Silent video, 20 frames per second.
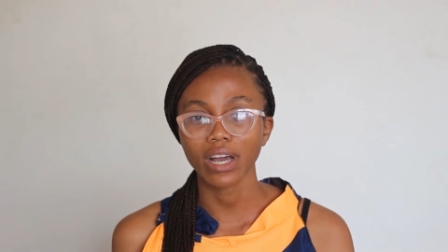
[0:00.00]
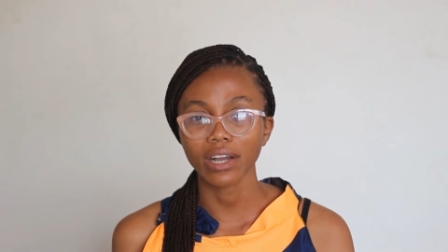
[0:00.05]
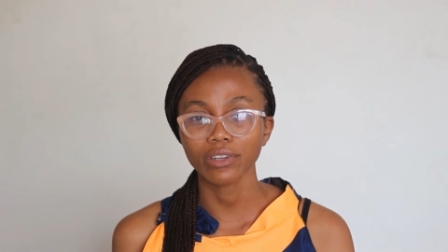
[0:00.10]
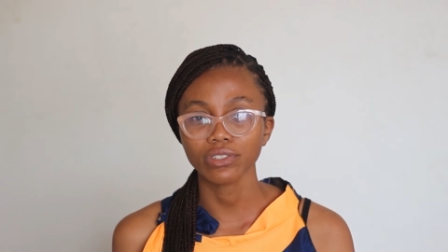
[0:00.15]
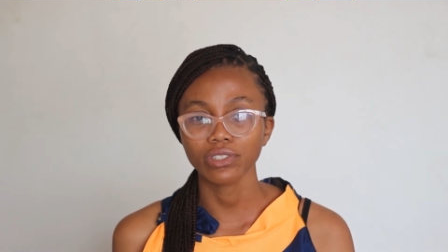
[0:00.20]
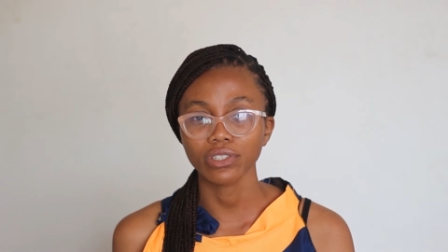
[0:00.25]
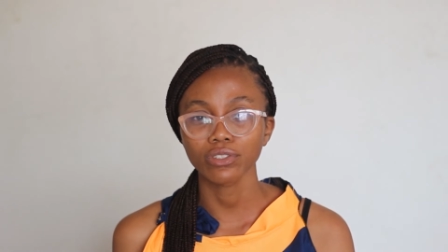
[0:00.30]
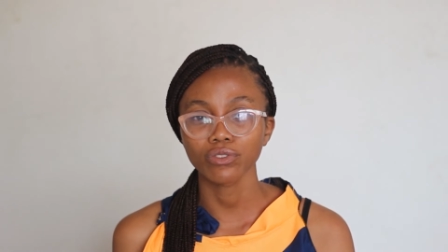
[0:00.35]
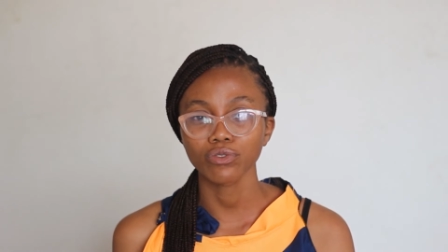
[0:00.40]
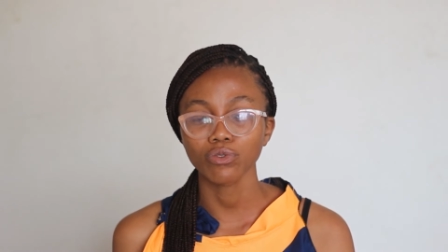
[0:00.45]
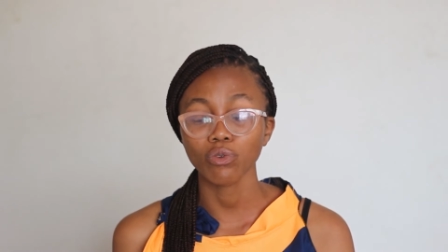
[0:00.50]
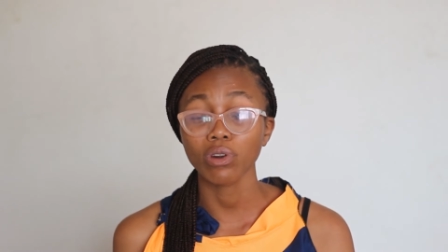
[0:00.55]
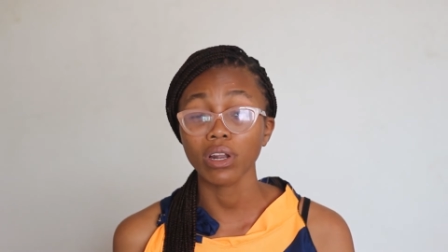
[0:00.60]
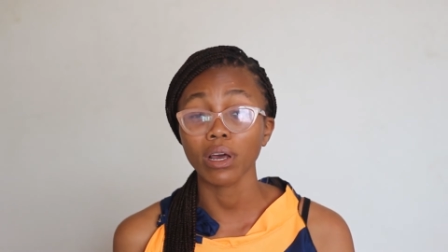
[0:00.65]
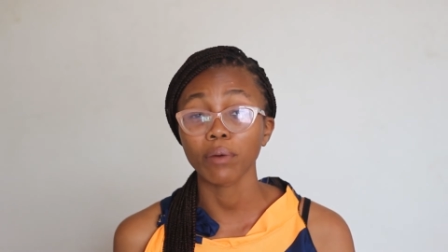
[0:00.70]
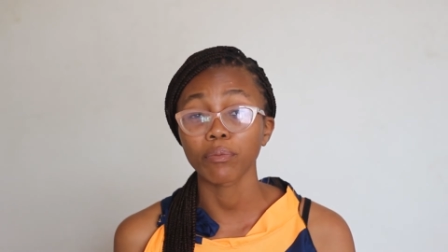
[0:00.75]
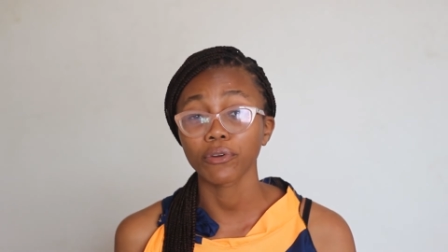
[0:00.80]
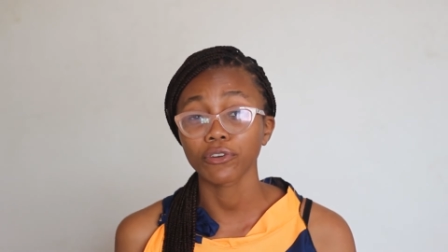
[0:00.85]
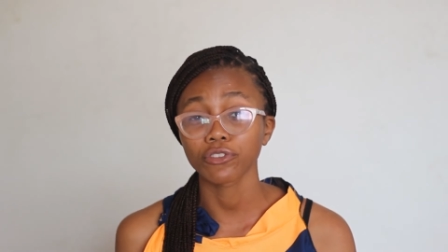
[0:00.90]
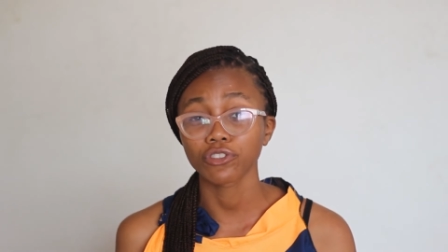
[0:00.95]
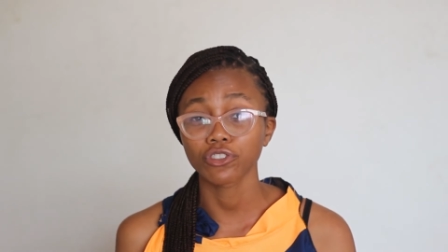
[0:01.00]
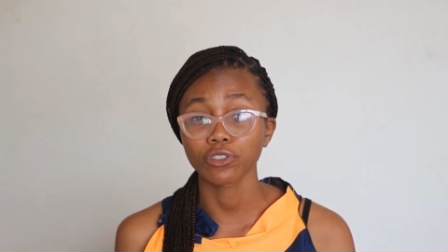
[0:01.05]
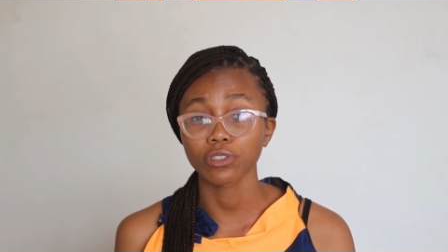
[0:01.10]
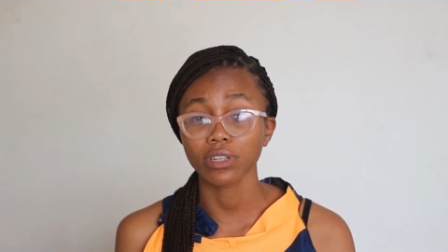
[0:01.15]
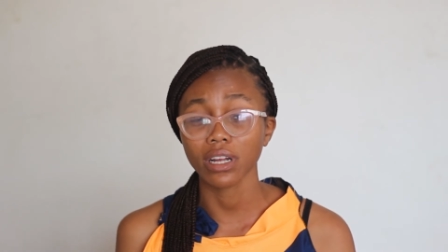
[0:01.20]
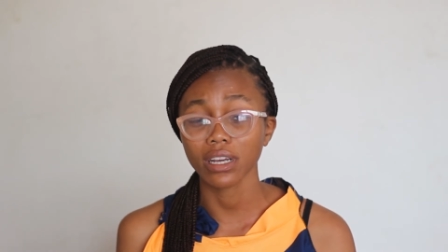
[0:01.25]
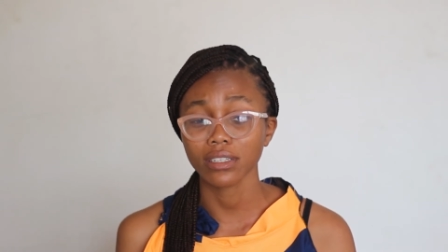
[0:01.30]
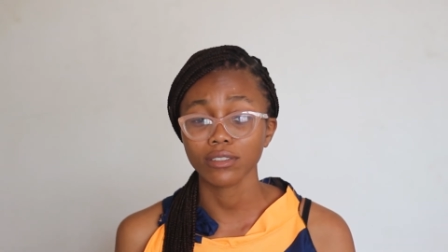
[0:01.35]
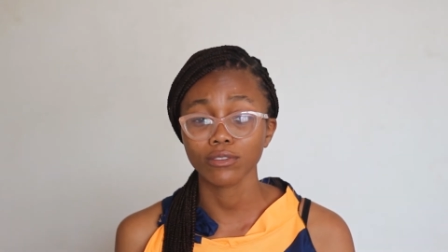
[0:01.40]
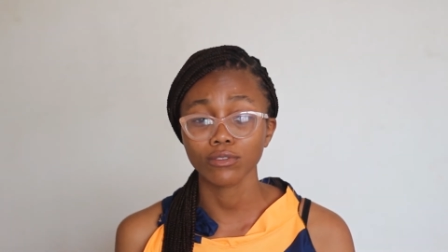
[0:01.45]
actually no laboratory?
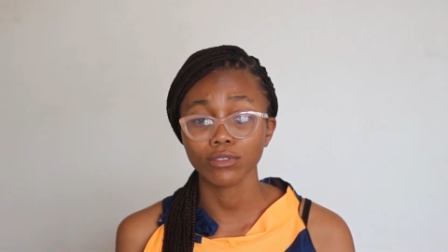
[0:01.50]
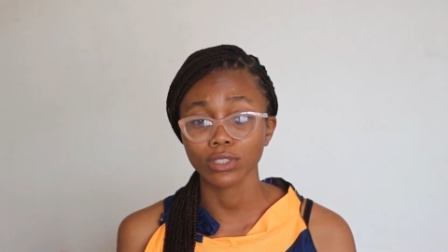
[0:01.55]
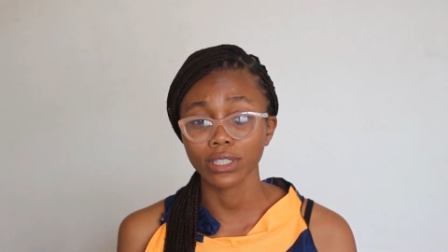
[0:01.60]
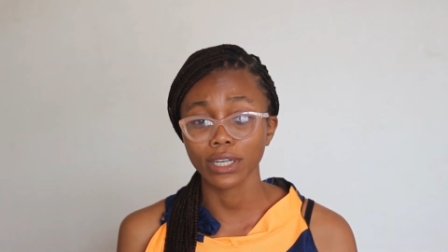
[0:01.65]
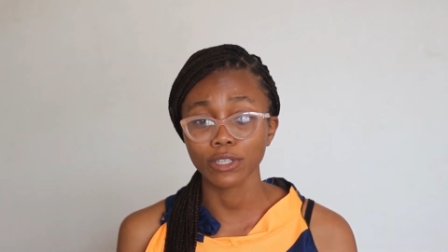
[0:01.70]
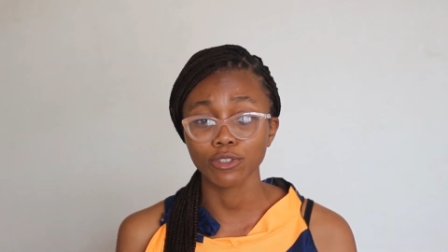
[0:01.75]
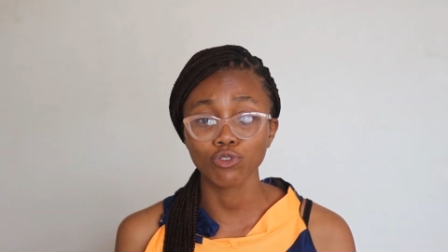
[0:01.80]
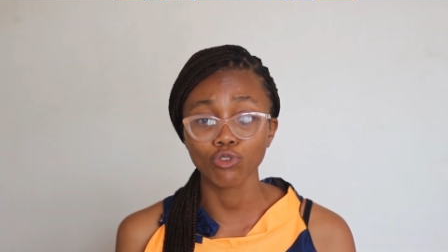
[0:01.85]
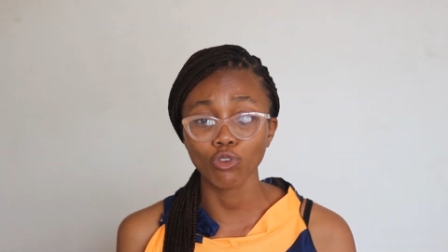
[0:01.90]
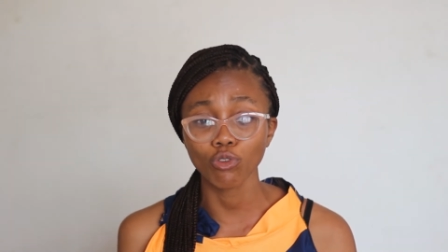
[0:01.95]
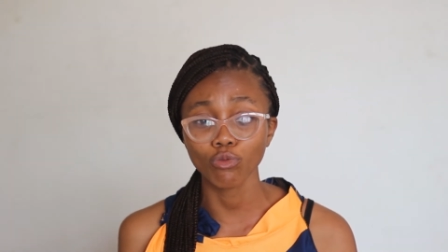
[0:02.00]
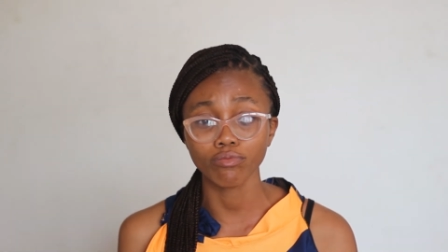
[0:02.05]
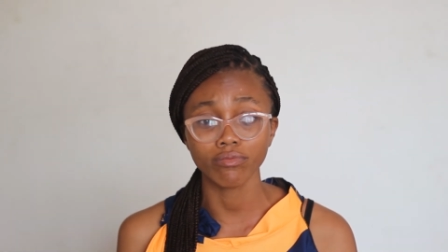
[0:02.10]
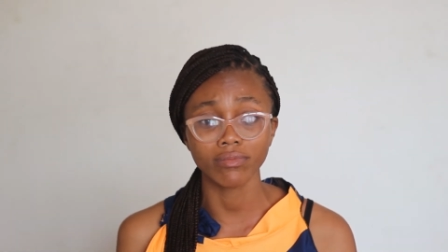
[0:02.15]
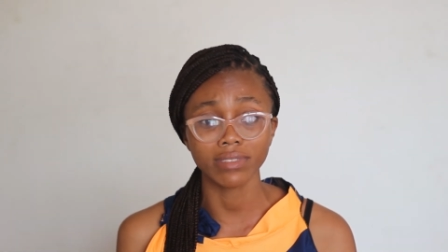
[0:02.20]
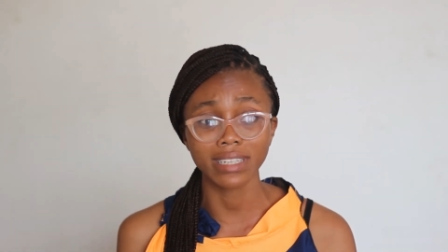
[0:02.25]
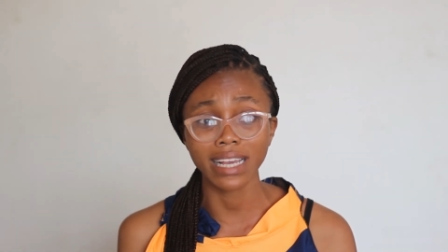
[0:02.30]
Like there's no